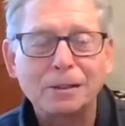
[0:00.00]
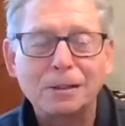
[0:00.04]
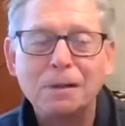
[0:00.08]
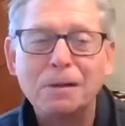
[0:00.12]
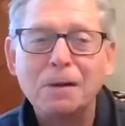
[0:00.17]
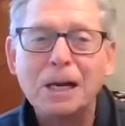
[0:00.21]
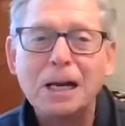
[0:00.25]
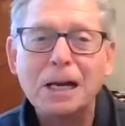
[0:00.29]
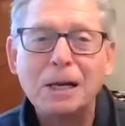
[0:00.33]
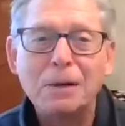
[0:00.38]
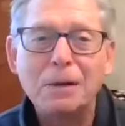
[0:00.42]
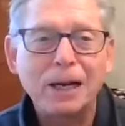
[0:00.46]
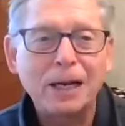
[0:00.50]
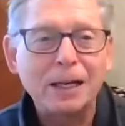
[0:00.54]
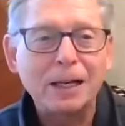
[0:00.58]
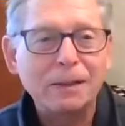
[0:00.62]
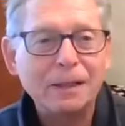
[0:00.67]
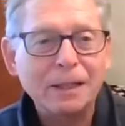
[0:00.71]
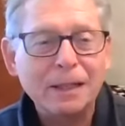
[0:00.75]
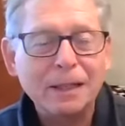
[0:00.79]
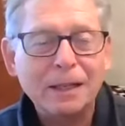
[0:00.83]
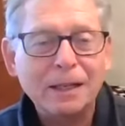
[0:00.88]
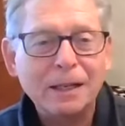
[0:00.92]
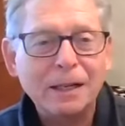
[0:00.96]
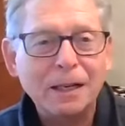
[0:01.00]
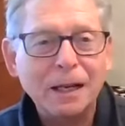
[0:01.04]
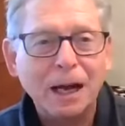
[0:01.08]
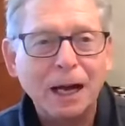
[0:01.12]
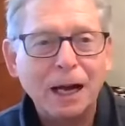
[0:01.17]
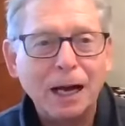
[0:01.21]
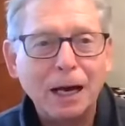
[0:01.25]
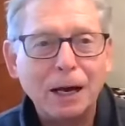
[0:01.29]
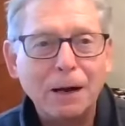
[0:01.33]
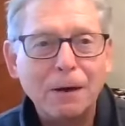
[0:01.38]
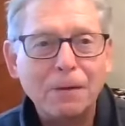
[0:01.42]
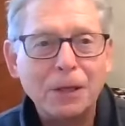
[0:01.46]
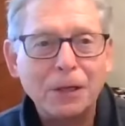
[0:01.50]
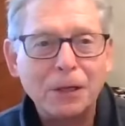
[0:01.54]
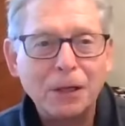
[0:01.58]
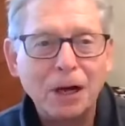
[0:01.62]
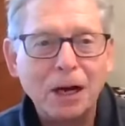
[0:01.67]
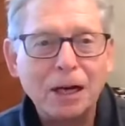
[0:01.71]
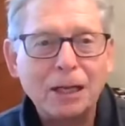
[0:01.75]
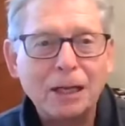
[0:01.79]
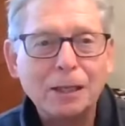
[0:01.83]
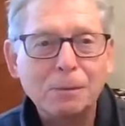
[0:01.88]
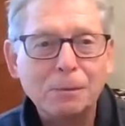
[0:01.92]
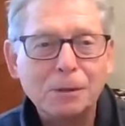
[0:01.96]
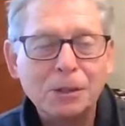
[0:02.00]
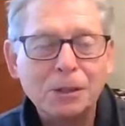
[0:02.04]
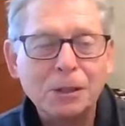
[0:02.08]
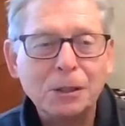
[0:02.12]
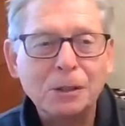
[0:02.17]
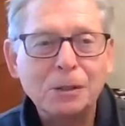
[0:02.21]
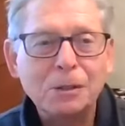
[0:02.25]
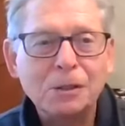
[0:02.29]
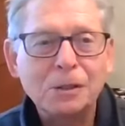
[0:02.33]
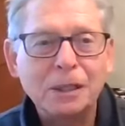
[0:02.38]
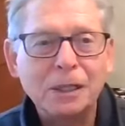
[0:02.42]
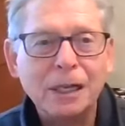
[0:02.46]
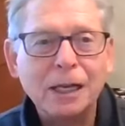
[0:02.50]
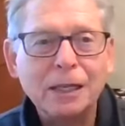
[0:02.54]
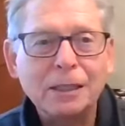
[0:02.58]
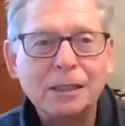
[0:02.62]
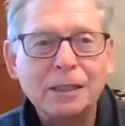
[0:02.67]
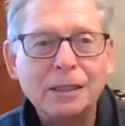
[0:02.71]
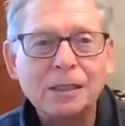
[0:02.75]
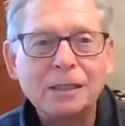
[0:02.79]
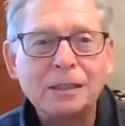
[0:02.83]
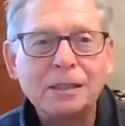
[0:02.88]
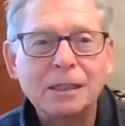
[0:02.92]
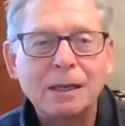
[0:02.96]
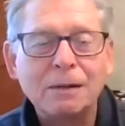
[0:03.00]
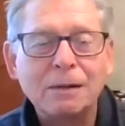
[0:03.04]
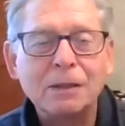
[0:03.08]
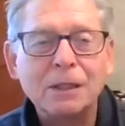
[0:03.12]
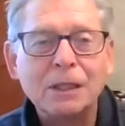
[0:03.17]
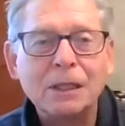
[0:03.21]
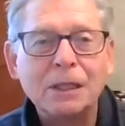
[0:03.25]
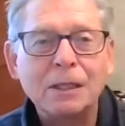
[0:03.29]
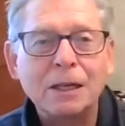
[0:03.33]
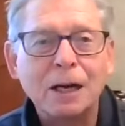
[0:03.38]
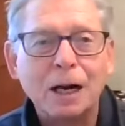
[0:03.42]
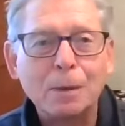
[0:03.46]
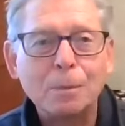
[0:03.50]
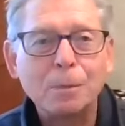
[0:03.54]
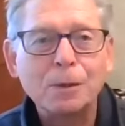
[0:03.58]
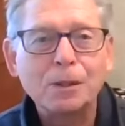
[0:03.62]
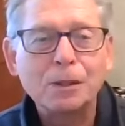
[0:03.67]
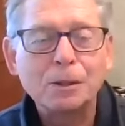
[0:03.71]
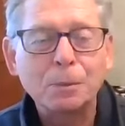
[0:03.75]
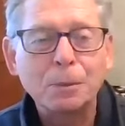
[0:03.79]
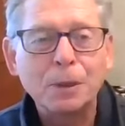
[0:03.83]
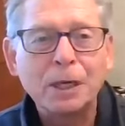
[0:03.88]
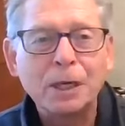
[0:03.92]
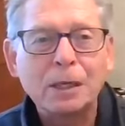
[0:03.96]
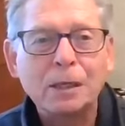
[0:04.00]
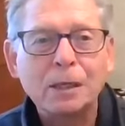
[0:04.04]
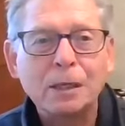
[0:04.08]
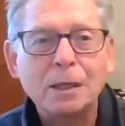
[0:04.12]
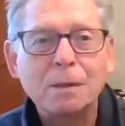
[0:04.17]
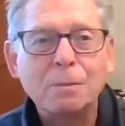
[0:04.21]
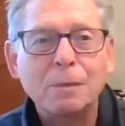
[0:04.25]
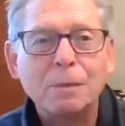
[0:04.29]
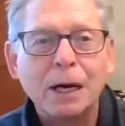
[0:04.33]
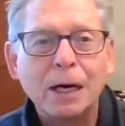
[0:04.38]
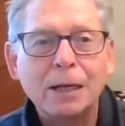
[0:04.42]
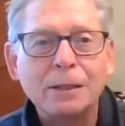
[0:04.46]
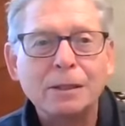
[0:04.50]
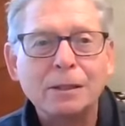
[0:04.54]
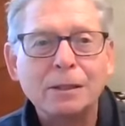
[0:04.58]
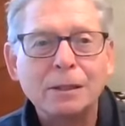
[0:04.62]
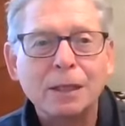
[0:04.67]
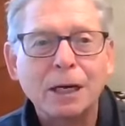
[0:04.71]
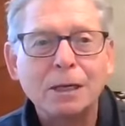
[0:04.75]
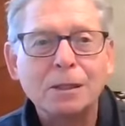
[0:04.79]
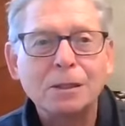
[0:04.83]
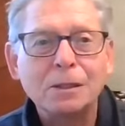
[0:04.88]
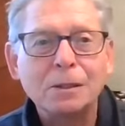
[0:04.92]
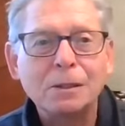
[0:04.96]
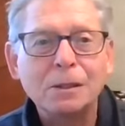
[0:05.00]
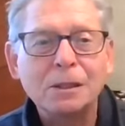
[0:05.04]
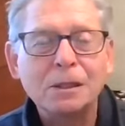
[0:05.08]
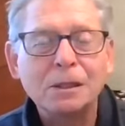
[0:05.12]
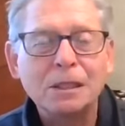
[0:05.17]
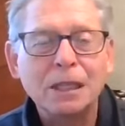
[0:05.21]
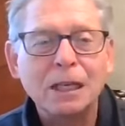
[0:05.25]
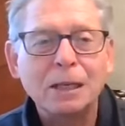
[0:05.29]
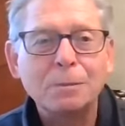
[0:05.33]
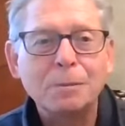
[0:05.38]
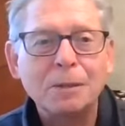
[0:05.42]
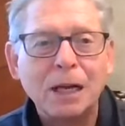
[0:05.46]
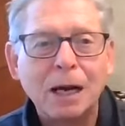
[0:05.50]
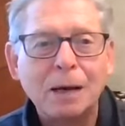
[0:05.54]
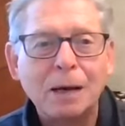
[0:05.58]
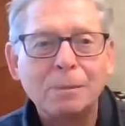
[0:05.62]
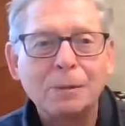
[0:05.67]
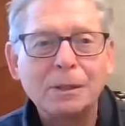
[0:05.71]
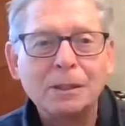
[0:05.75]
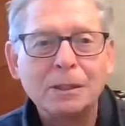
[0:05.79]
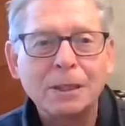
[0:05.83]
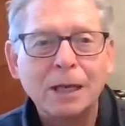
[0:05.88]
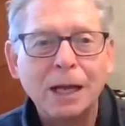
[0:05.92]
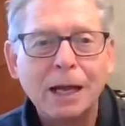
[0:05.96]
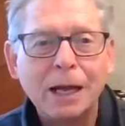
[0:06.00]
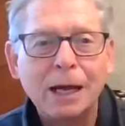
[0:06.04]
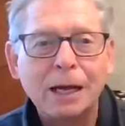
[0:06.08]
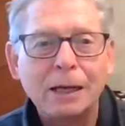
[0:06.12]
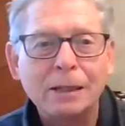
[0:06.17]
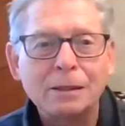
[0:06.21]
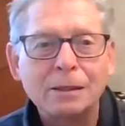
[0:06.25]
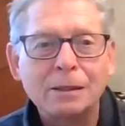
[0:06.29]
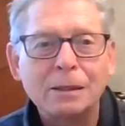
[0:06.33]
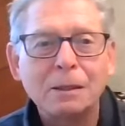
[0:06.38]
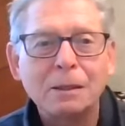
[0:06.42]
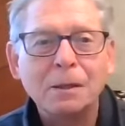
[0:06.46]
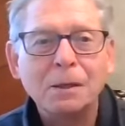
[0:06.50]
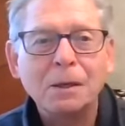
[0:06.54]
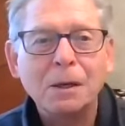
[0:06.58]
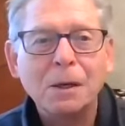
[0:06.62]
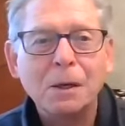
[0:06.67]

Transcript: So anyway, the donkey was used in 1870 in Harper's Weekly by this cartoonist named Thomas Nast.